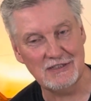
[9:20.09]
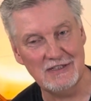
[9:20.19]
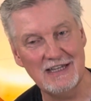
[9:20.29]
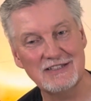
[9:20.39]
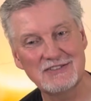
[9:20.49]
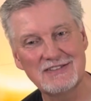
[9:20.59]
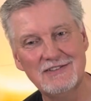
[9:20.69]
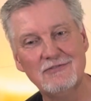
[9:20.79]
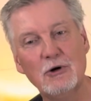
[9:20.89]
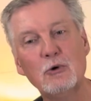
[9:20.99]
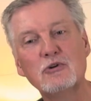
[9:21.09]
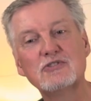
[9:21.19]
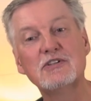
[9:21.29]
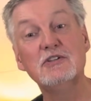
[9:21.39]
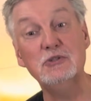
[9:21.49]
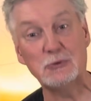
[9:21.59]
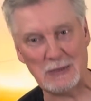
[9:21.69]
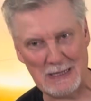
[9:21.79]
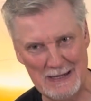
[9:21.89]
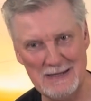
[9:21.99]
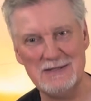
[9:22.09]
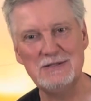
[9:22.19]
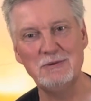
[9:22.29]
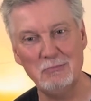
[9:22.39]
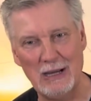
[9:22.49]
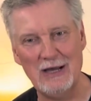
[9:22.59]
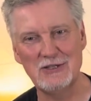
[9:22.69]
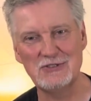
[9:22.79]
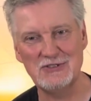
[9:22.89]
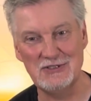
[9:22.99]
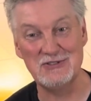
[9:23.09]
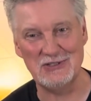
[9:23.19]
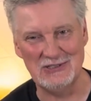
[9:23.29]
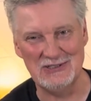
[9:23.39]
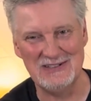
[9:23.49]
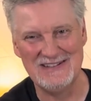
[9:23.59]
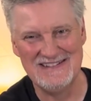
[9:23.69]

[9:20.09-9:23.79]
Yes, folks, you can polish a turd.